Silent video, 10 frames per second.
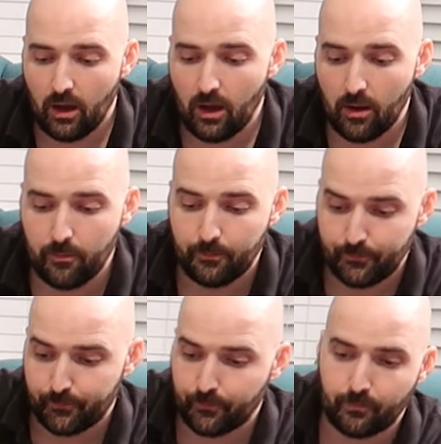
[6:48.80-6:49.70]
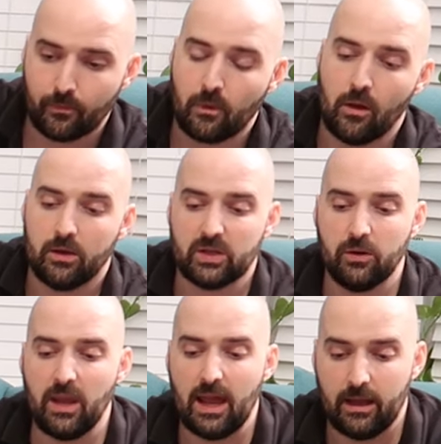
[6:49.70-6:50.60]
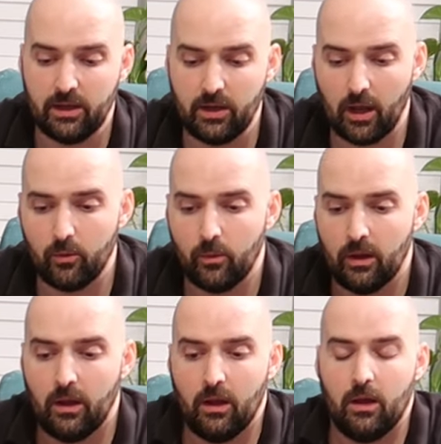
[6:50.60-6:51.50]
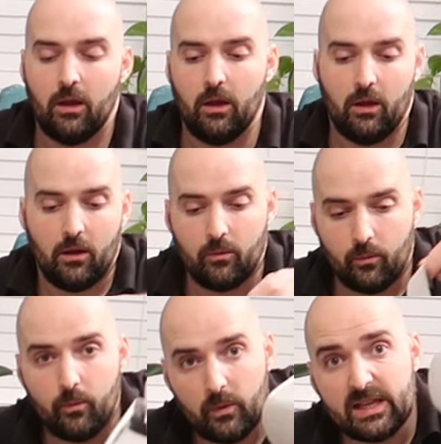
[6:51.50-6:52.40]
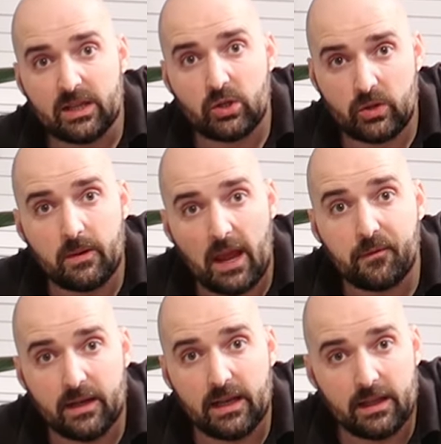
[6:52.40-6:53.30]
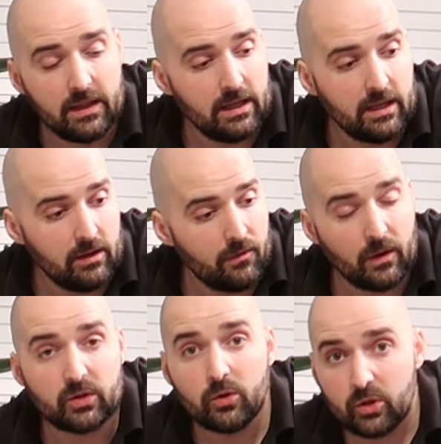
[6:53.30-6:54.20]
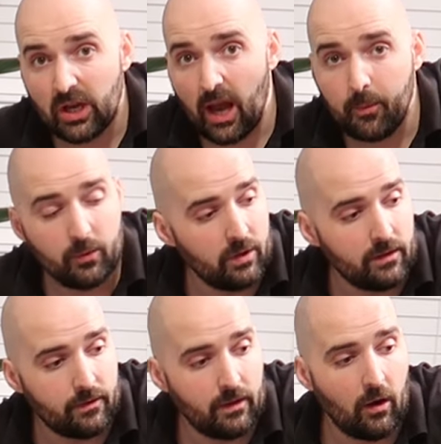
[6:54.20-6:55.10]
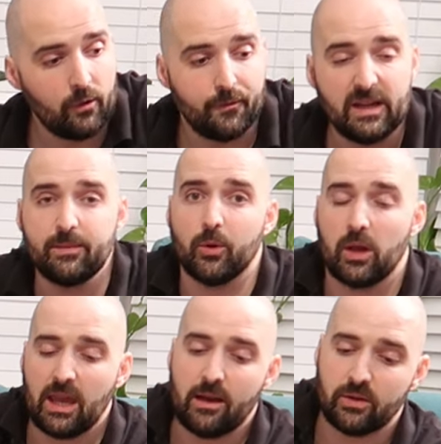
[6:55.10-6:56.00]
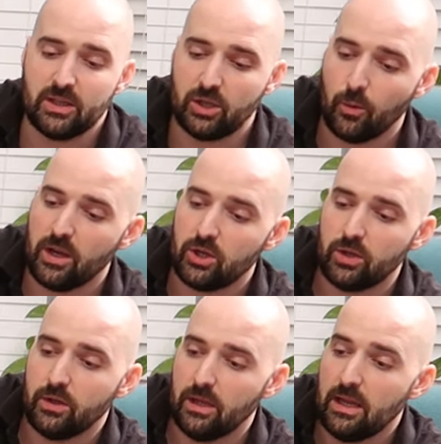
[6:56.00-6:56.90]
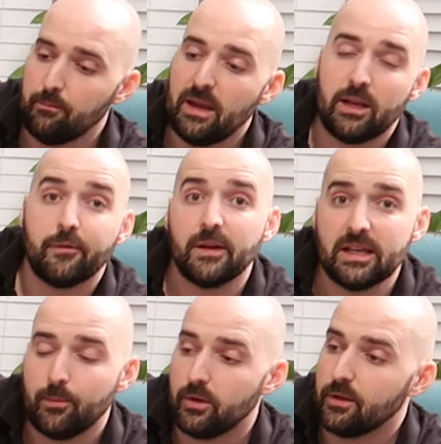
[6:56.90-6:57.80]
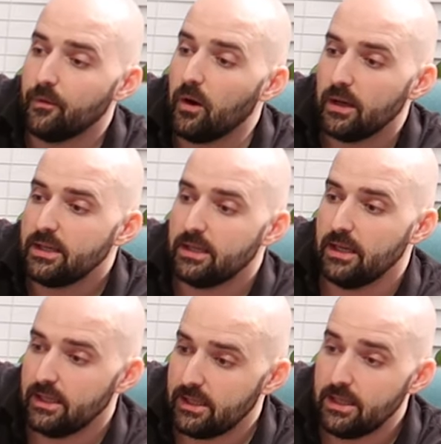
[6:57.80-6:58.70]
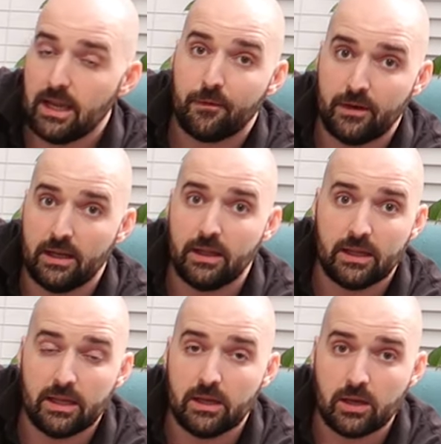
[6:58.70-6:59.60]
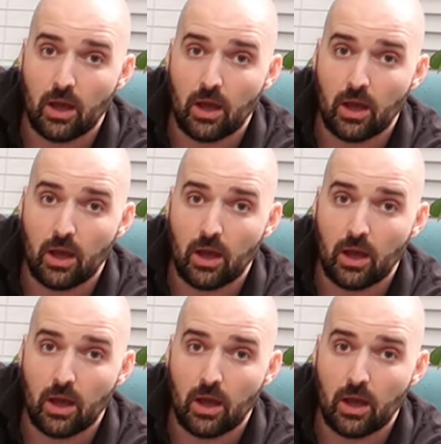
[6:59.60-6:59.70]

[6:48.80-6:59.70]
Um, so yeah, you know, this is definitely the if, as long as you're happy with the whole Facebook account situation and it being a Facebook device, it's definitely the